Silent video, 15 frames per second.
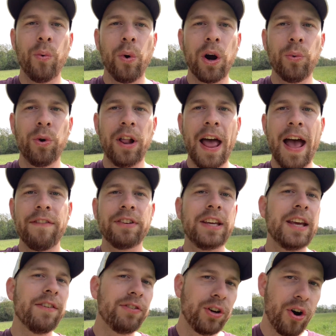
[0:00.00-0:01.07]
where we'll have
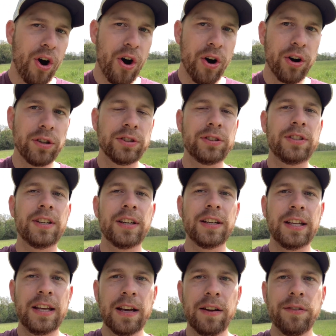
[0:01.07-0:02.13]
gift cards
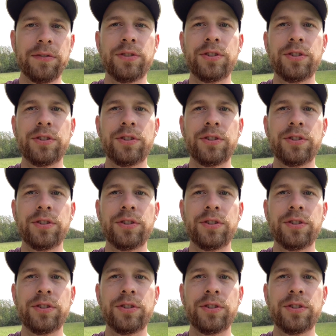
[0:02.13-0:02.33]
to give